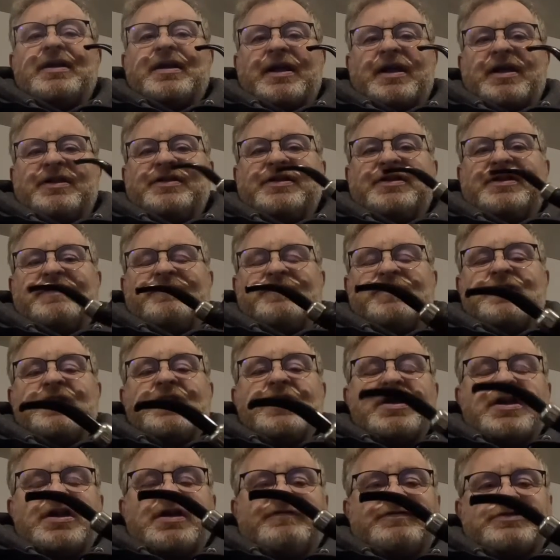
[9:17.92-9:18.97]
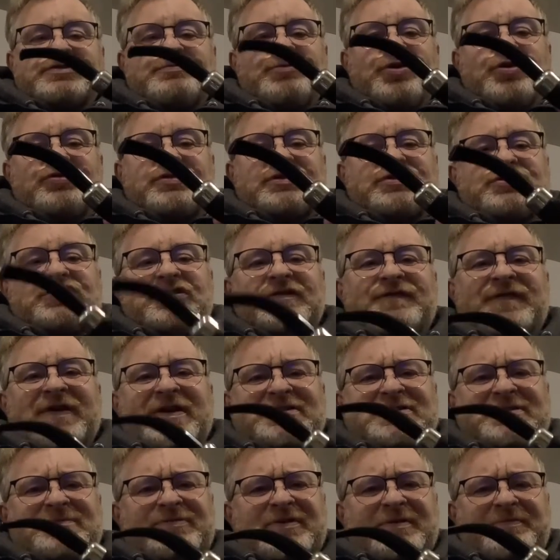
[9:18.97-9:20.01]
I think if you smoke this too fast,
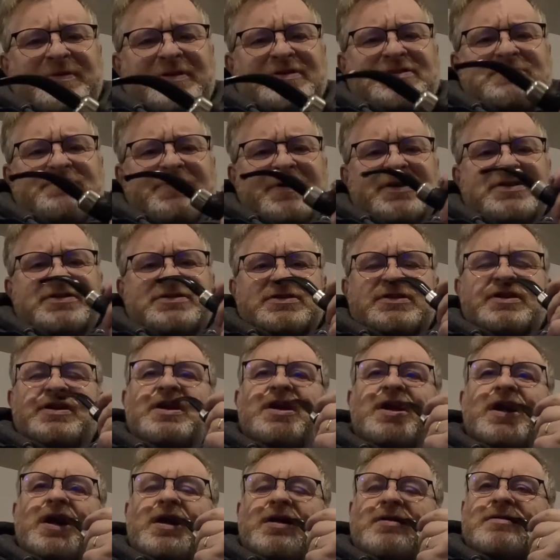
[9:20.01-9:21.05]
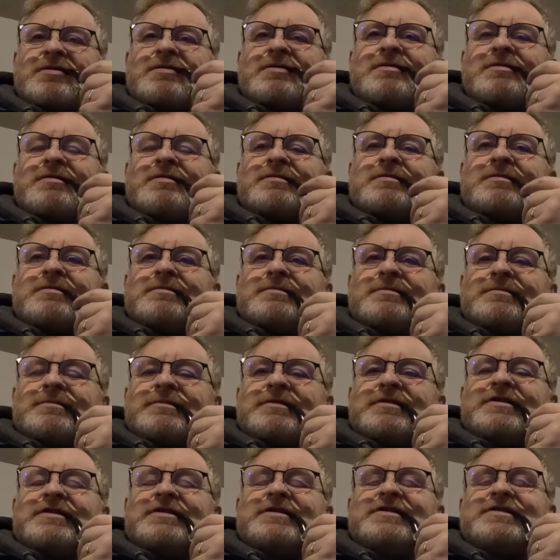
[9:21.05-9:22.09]
it'd be a bit spicy.
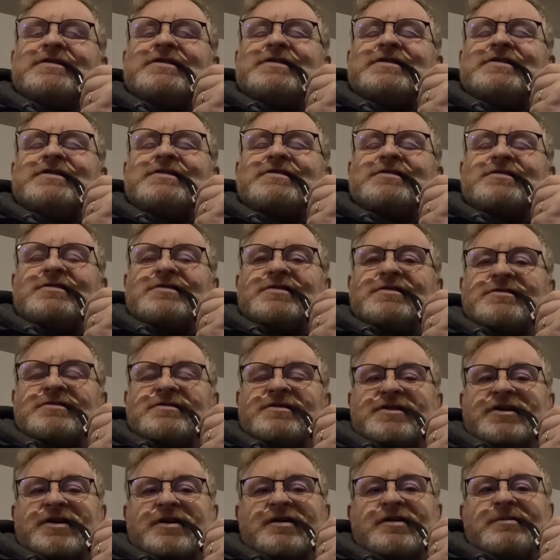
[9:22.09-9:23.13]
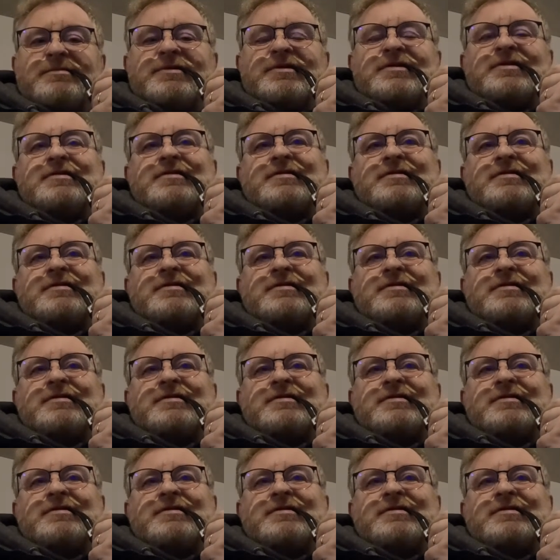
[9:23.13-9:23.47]
You just need to slow it down a bit.